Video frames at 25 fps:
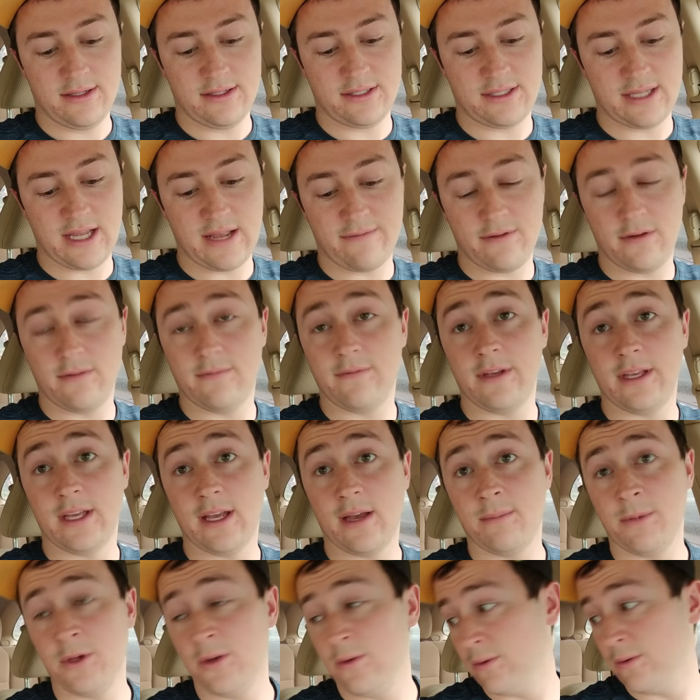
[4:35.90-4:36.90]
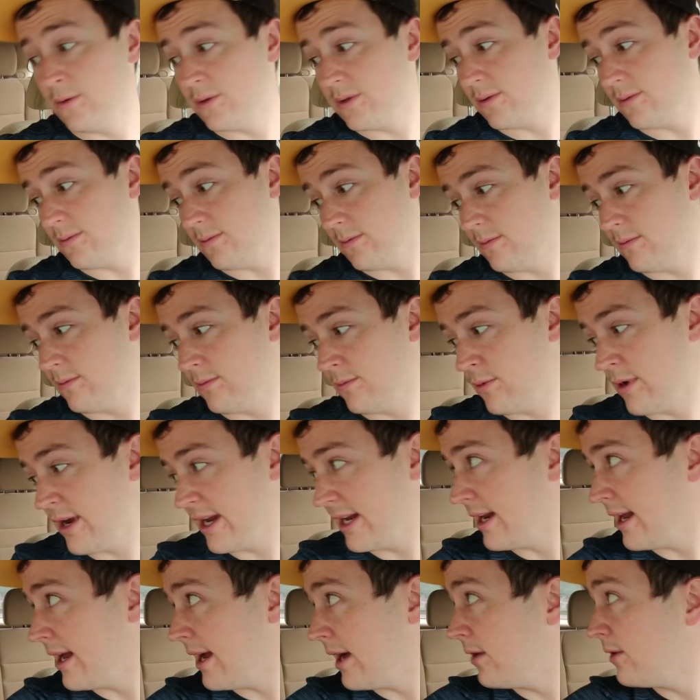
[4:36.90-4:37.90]
7 VMUs
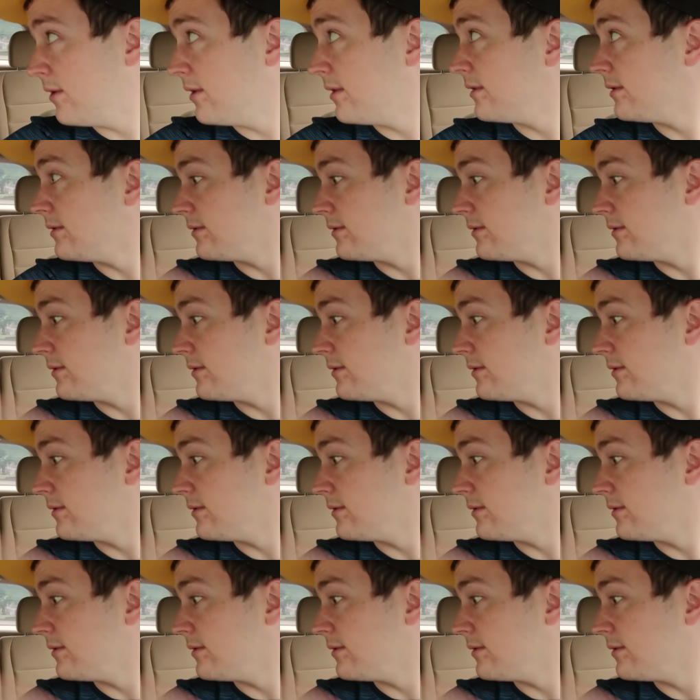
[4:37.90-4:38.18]
right now.